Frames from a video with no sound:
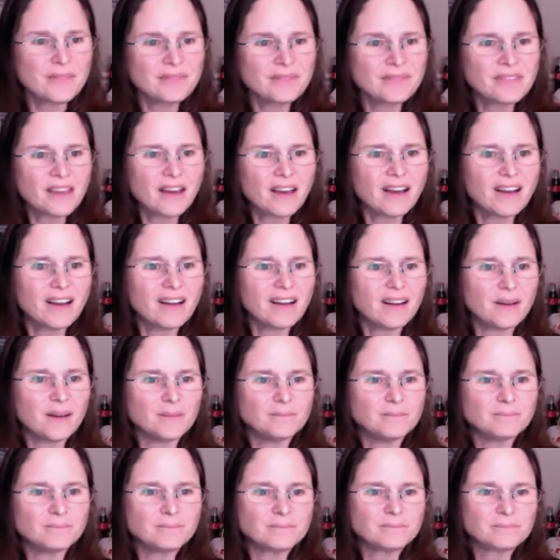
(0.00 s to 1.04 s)

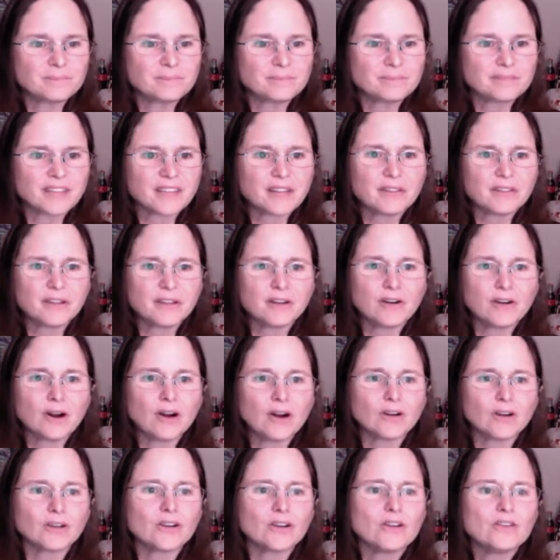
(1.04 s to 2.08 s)
There
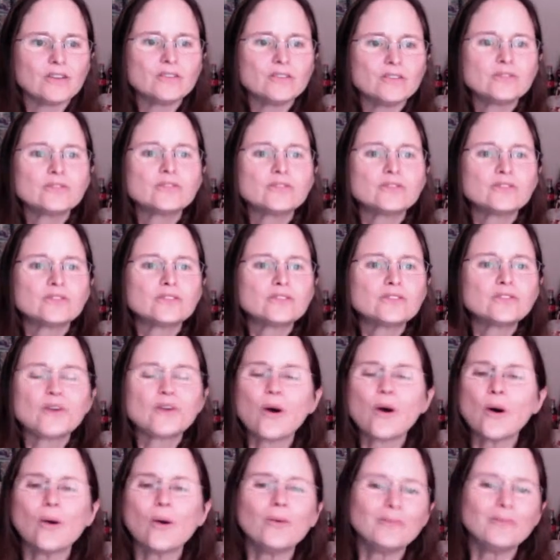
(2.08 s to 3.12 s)
are
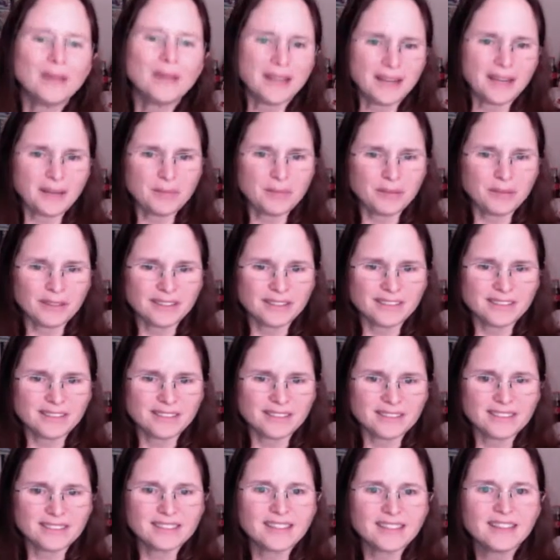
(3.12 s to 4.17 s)
so many
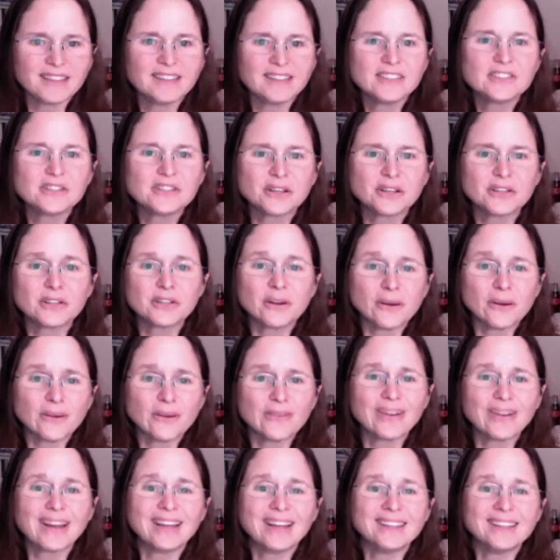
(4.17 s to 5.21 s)
places to go
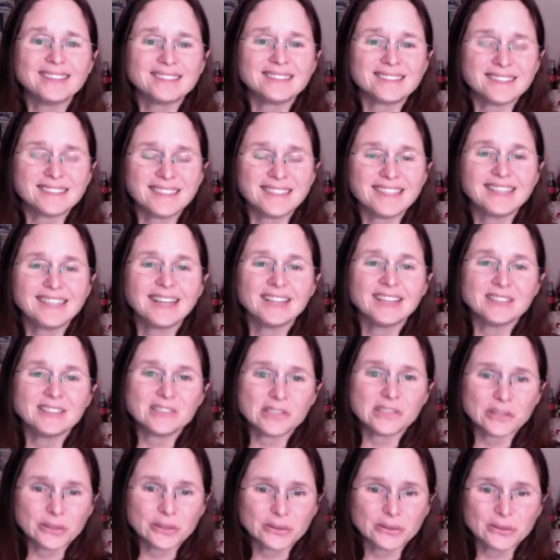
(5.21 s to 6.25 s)
and see and
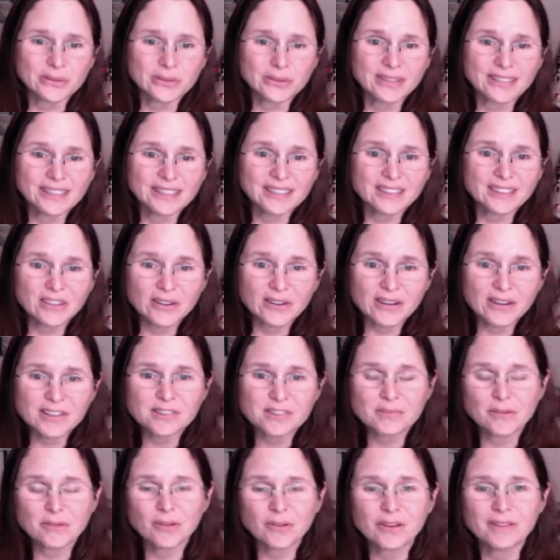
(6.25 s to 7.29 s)
do in Great
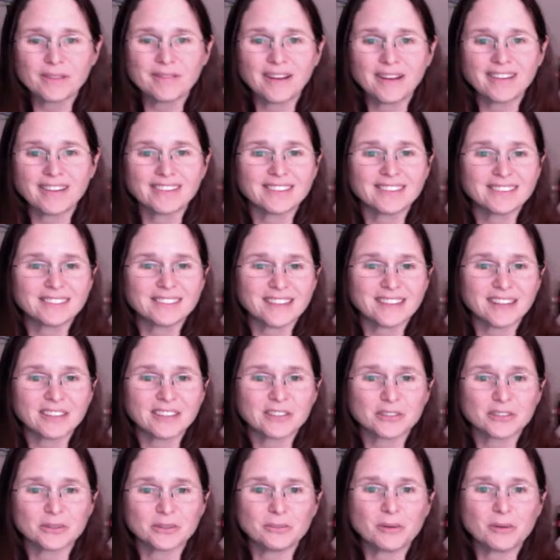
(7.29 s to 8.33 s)
Smoky Mountains
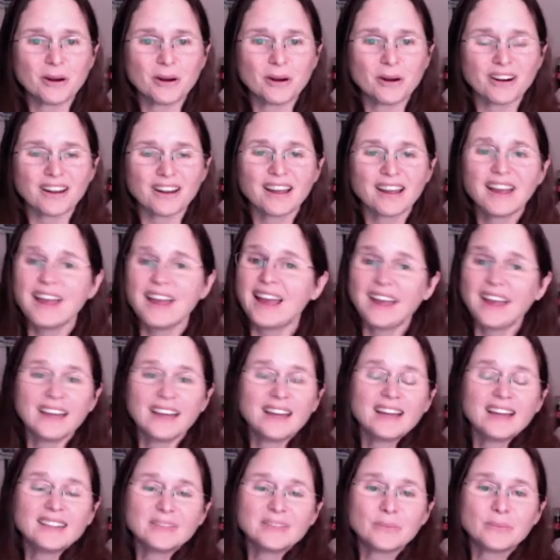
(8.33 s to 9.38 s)
National Park.
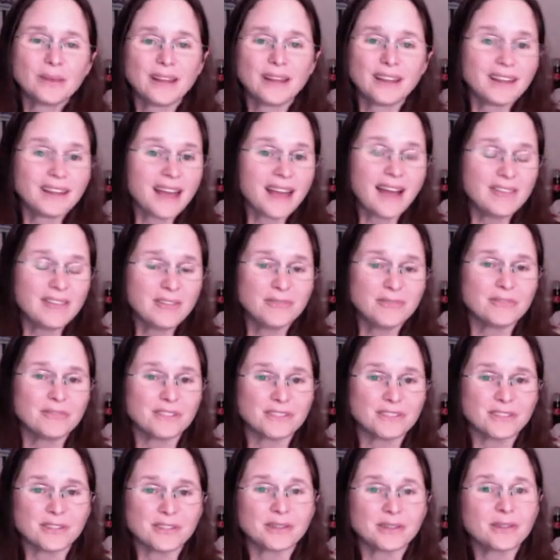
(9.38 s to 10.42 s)
And we haven't
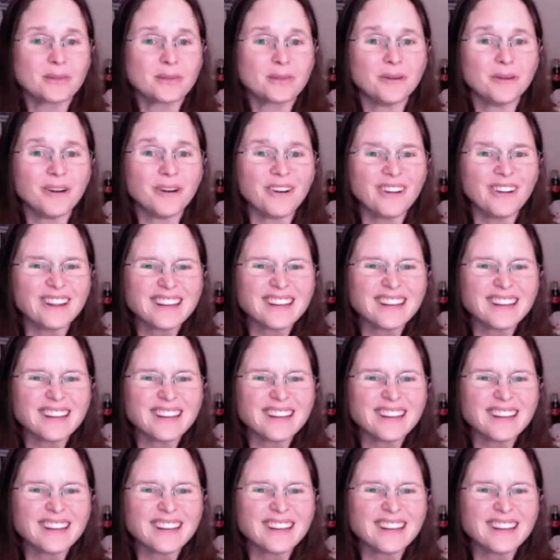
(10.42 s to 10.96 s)
visited them all,